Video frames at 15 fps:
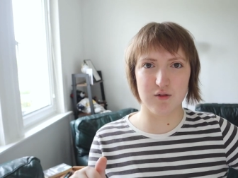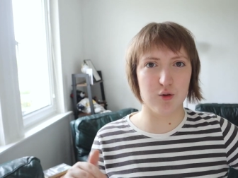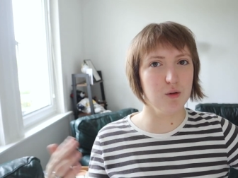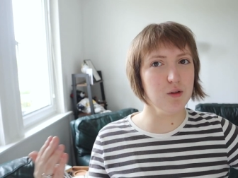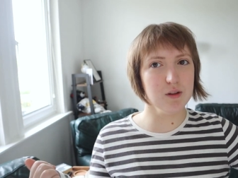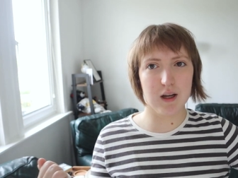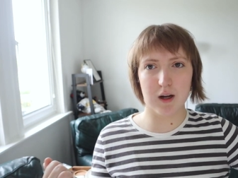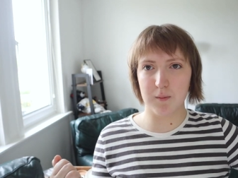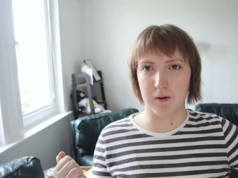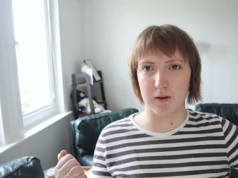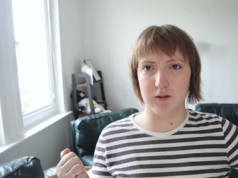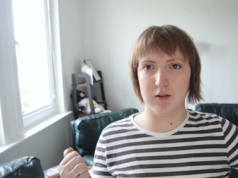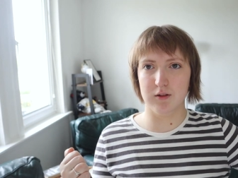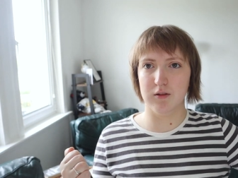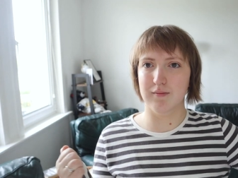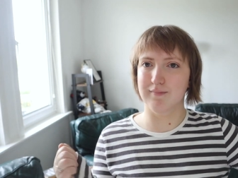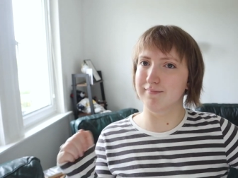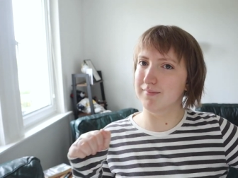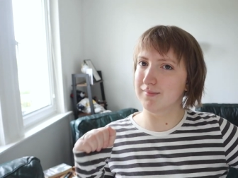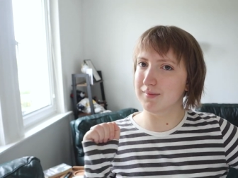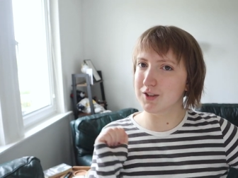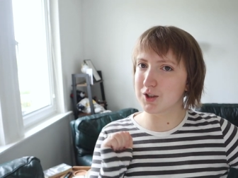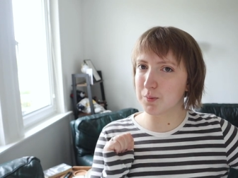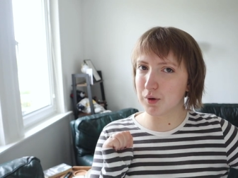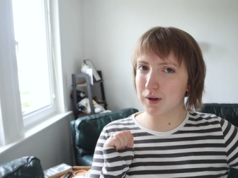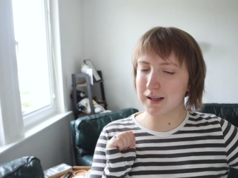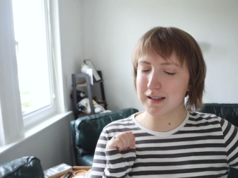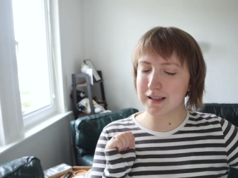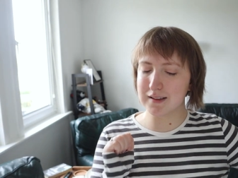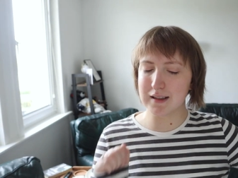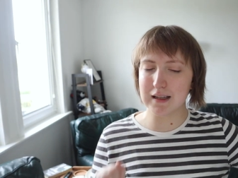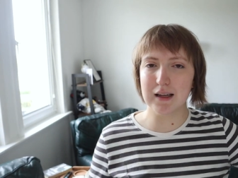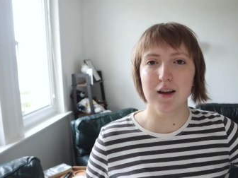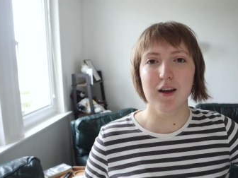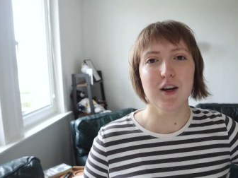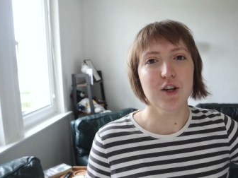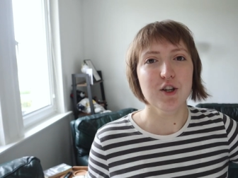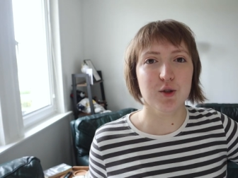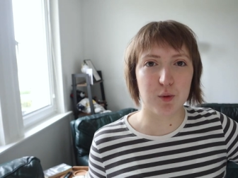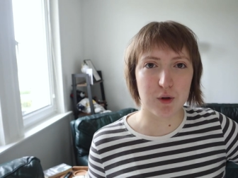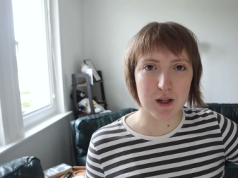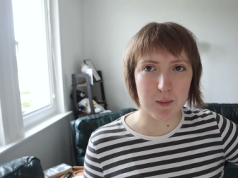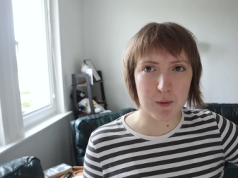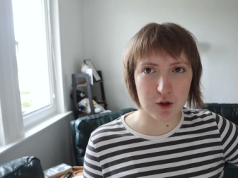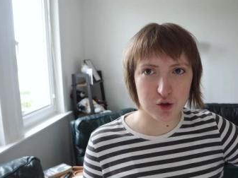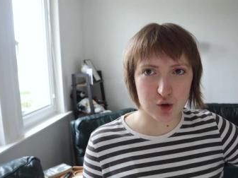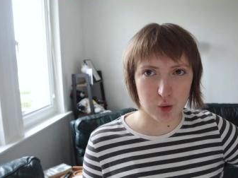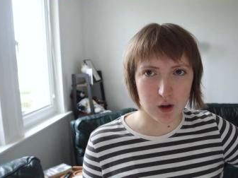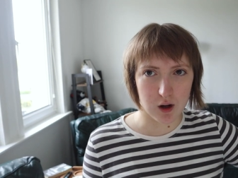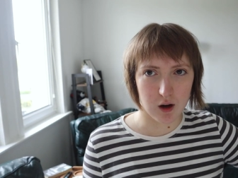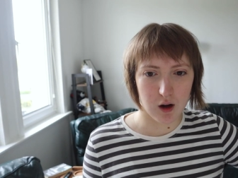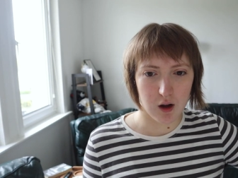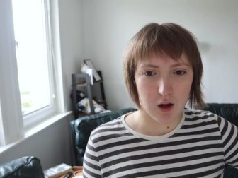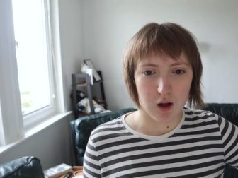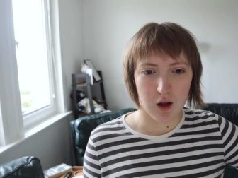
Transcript: So Golden Hair Books, supporting an indie, supporting a bookstore,